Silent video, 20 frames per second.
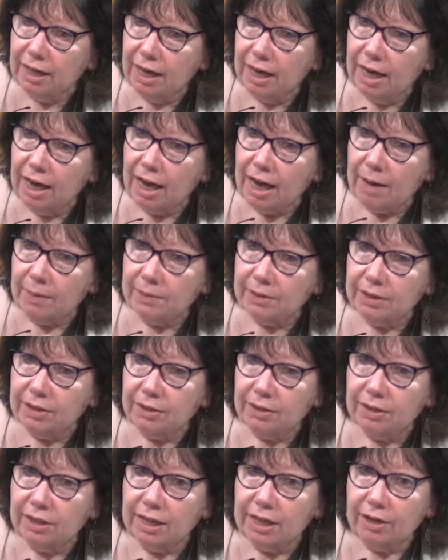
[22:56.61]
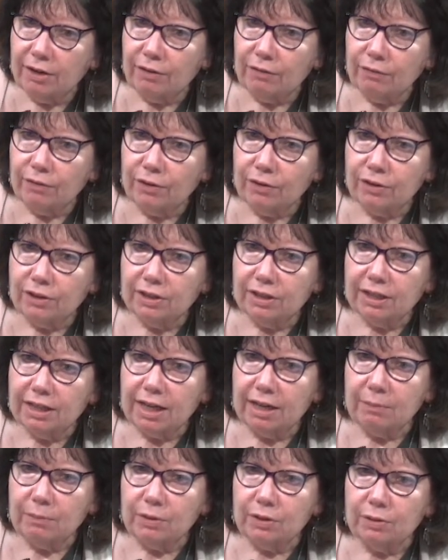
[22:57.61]
I was there the day her first
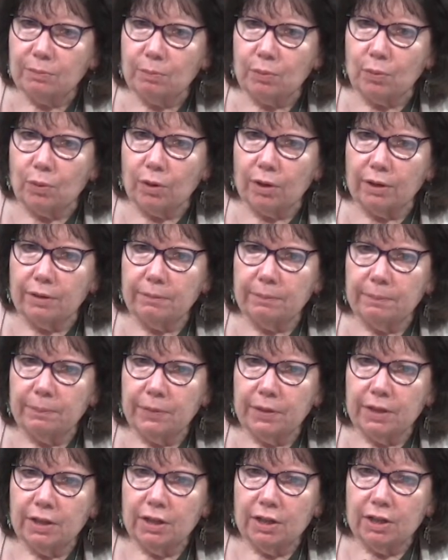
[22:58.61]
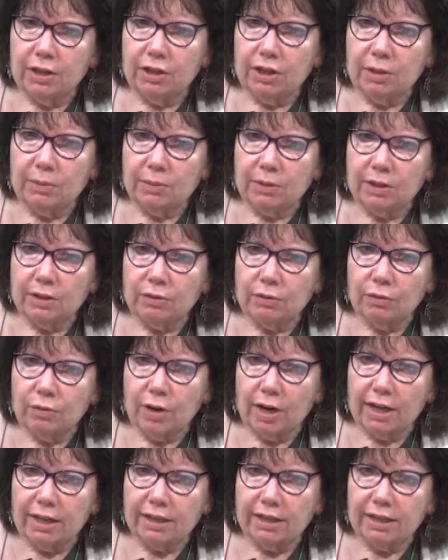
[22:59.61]
son was born. She was in
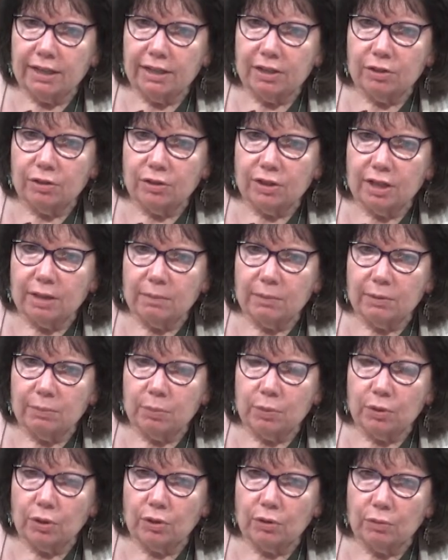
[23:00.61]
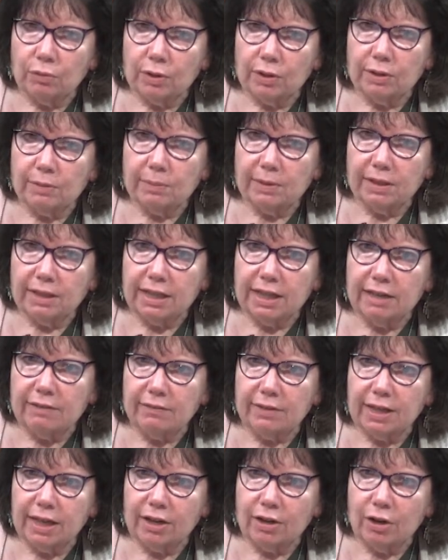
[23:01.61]
crisis. Her son was born on Christmas Eve, and
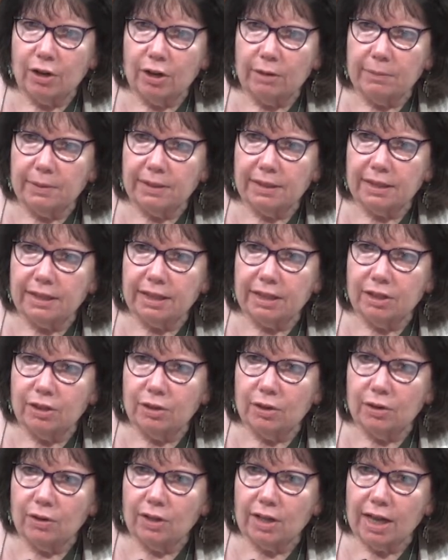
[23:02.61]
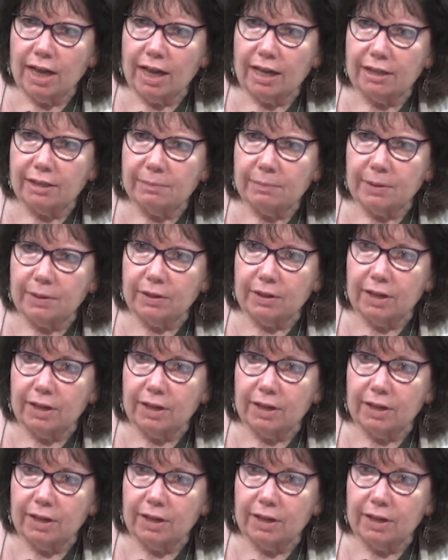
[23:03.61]
they called me and said, Can you go to the hospital?